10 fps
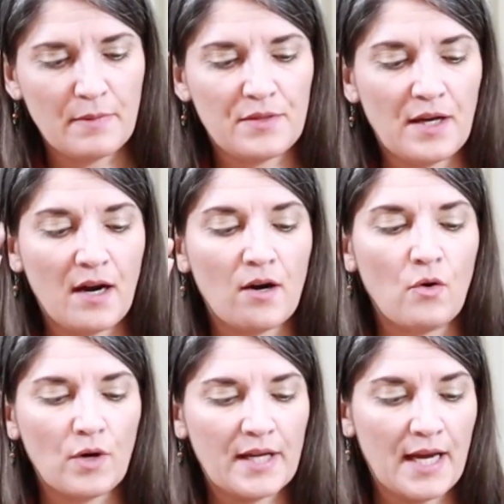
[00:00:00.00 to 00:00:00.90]
but they
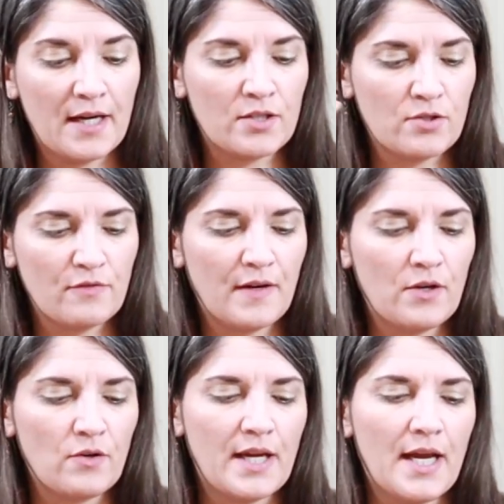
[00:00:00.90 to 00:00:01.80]
are organic,
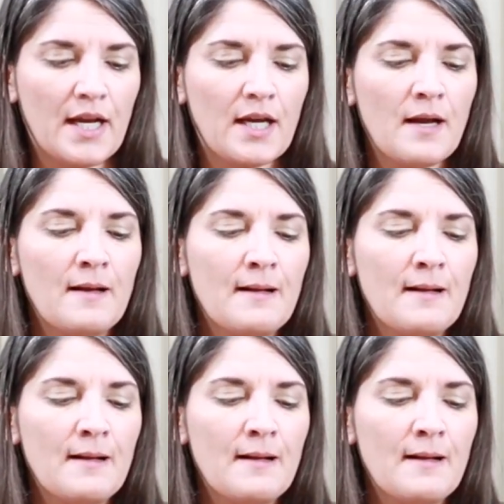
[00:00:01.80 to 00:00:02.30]
certified organic.